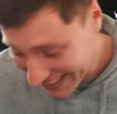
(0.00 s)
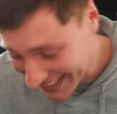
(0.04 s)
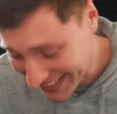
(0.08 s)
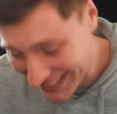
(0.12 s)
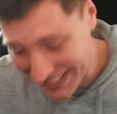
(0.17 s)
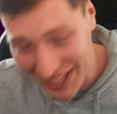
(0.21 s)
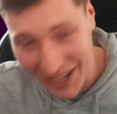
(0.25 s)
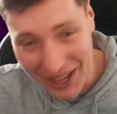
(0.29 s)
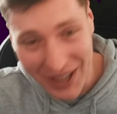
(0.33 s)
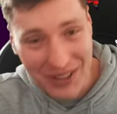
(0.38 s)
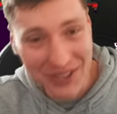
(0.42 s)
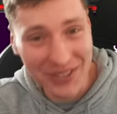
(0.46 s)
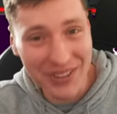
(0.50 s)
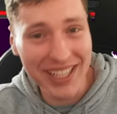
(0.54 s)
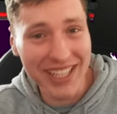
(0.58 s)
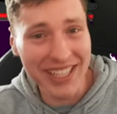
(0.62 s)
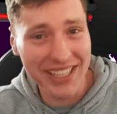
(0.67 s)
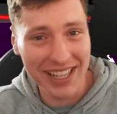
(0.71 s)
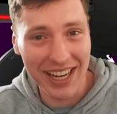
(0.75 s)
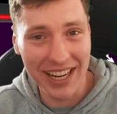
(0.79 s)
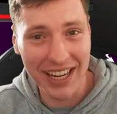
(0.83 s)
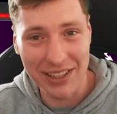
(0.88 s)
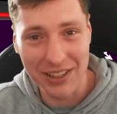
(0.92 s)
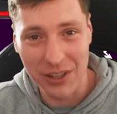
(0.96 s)
So we're
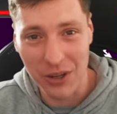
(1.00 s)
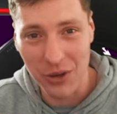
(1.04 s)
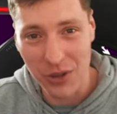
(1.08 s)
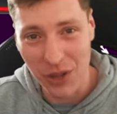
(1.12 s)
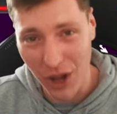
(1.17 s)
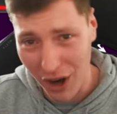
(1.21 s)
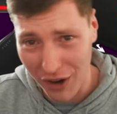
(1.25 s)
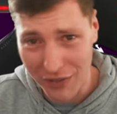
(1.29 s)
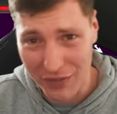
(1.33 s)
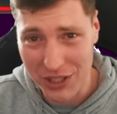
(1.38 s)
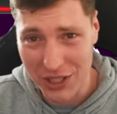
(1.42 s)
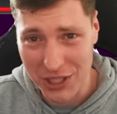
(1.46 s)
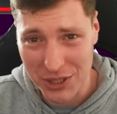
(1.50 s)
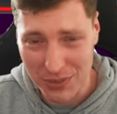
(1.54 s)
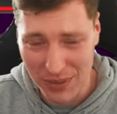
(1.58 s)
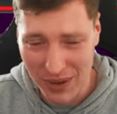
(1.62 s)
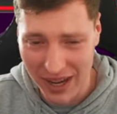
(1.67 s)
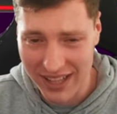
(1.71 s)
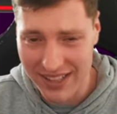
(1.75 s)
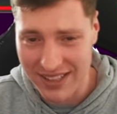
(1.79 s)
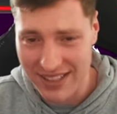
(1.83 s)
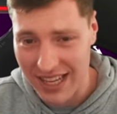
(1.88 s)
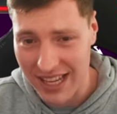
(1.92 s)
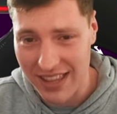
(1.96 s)
just going to do the obvious
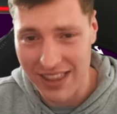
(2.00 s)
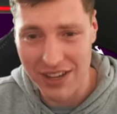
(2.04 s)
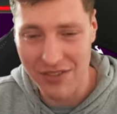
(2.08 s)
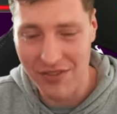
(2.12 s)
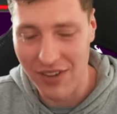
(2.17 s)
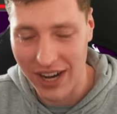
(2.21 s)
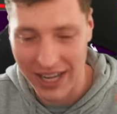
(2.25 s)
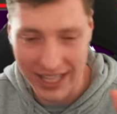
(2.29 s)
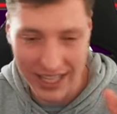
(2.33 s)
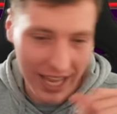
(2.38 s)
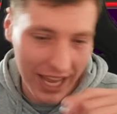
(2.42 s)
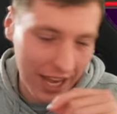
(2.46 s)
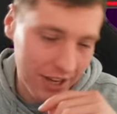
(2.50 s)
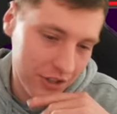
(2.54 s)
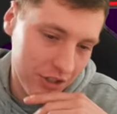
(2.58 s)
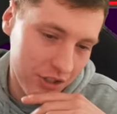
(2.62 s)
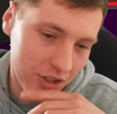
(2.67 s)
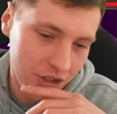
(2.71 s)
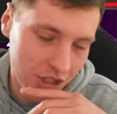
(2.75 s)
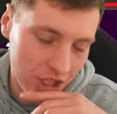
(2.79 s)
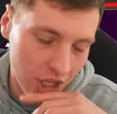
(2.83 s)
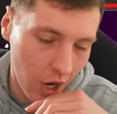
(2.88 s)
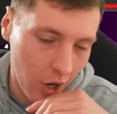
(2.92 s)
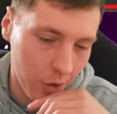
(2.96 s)
ones and then
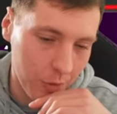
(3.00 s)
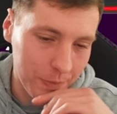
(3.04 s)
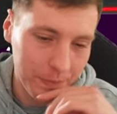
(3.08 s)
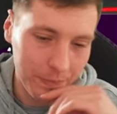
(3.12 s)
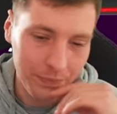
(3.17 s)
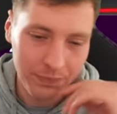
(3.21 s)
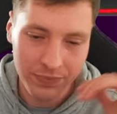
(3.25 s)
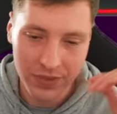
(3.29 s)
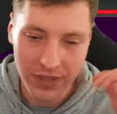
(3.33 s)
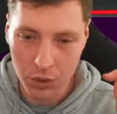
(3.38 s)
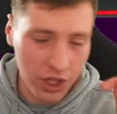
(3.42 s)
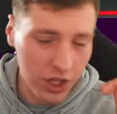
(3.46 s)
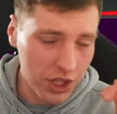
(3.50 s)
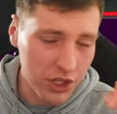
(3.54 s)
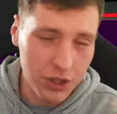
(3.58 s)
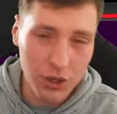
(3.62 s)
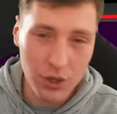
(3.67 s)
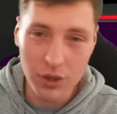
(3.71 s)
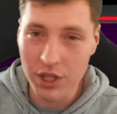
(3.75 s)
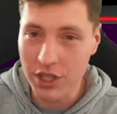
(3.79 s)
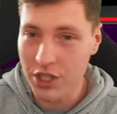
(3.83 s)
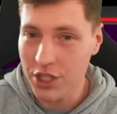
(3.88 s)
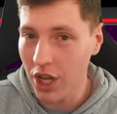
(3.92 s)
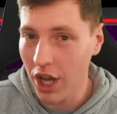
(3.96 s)
relegation. So we'll just
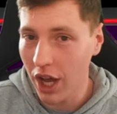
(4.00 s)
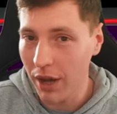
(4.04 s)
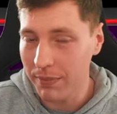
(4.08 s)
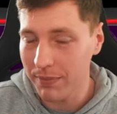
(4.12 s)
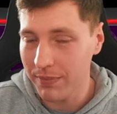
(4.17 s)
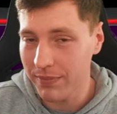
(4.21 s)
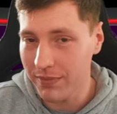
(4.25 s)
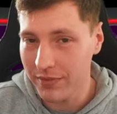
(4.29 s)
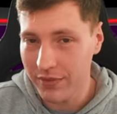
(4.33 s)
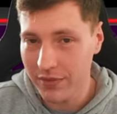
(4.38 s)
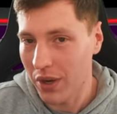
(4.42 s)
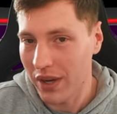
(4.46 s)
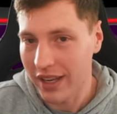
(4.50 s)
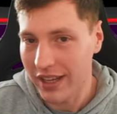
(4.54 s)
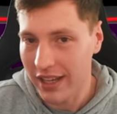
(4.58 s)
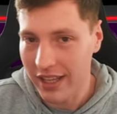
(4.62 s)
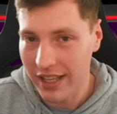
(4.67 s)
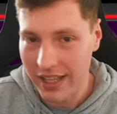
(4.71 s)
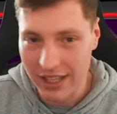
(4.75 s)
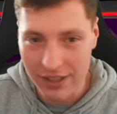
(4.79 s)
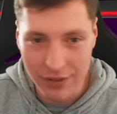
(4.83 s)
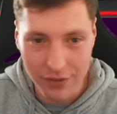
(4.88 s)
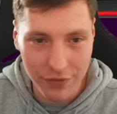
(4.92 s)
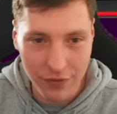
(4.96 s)
do the top
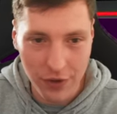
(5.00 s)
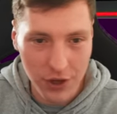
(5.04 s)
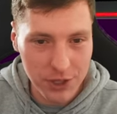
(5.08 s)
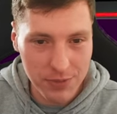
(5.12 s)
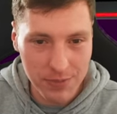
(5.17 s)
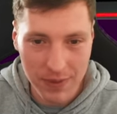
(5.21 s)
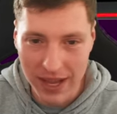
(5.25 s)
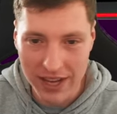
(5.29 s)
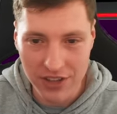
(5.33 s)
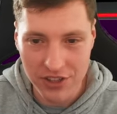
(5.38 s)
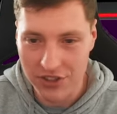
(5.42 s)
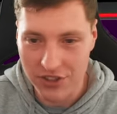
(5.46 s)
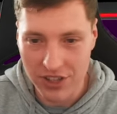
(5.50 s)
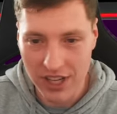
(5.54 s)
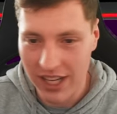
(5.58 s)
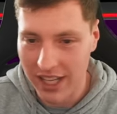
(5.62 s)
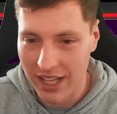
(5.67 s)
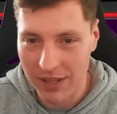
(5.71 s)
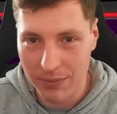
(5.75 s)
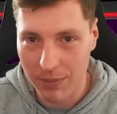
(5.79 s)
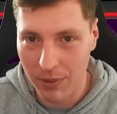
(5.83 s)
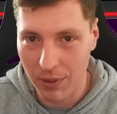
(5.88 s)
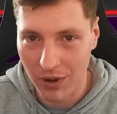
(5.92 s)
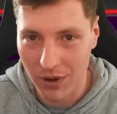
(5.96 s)
quickly. First place,
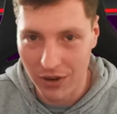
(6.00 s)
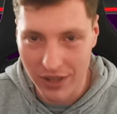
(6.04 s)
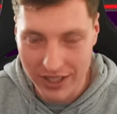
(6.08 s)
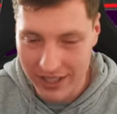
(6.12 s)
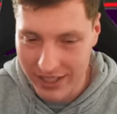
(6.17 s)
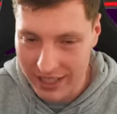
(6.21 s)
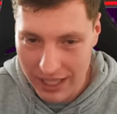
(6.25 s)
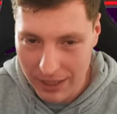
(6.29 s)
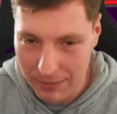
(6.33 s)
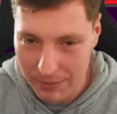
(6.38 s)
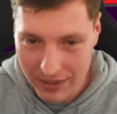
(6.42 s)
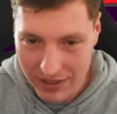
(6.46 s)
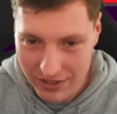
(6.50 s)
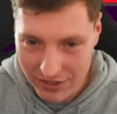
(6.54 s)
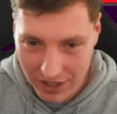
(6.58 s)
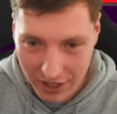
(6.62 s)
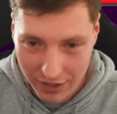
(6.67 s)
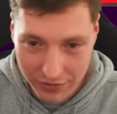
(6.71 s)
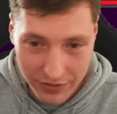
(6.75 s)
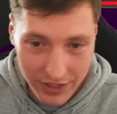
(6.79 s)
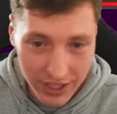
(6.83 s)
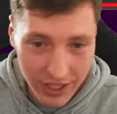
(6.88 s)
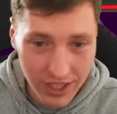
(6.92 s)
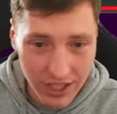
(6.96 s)
City, boring, yeah, piss
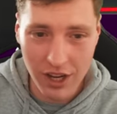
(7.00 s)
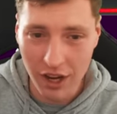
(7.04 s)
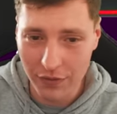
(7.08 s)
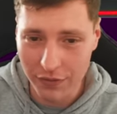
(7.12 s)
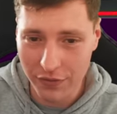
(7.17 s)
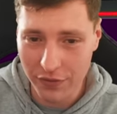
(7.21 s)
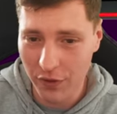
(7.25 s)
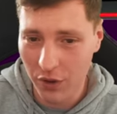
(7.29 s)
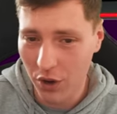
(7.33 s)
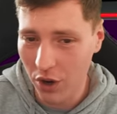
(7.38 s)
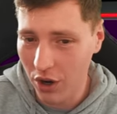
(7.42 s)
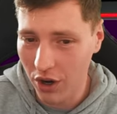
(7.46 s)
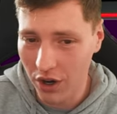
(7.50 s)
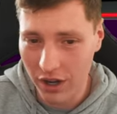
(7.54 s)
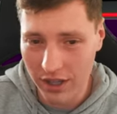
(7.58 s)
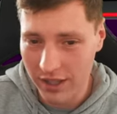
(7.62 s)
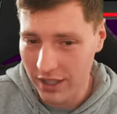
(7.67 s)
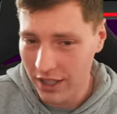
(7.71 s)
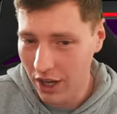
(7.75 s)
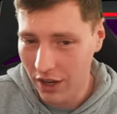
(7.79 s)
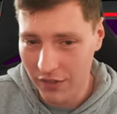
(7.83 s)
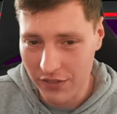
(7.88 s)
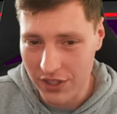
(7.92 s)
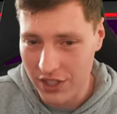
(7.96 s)
off. Top
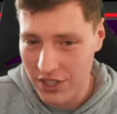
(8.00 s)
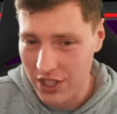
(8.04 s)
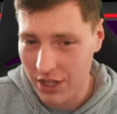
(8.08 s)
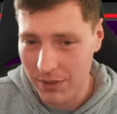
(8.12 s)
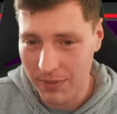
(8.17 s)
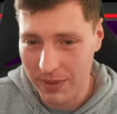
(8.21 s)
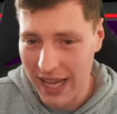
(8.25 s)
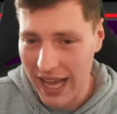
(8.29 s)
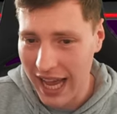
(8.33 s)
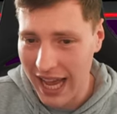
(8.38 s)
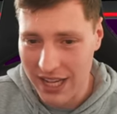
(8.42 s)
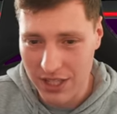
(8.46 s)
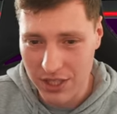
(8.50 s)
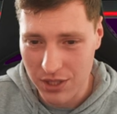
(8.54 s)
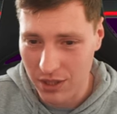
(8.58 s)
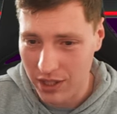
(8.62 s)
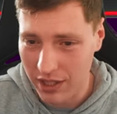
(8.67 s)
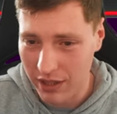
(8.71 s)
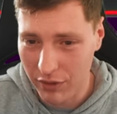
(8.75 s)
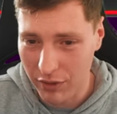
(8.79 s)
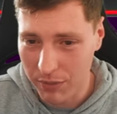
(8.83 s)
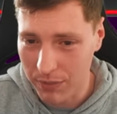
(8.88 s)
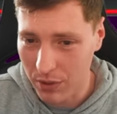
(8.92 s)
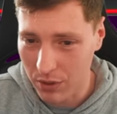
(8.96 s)
four, obviously, will be
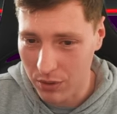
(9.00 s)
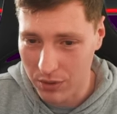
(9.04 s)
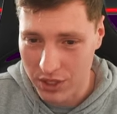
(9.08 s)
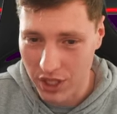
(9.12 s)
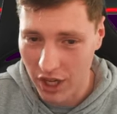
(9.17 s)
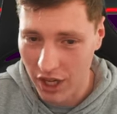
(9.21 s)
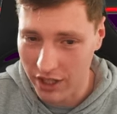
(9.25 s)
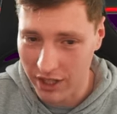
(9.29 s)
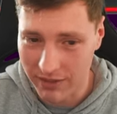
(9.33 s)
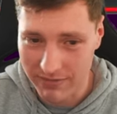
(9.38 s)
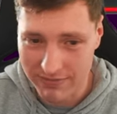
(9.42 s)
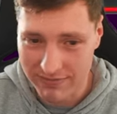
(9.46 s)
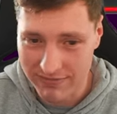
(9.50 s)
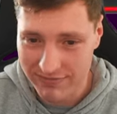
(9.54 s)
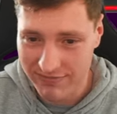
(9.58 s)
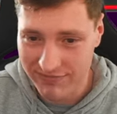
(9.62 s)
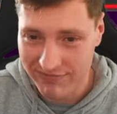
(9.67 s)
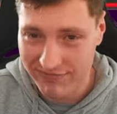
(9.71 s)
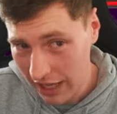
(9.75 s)
Arsenal, Liverpool, Tottenham.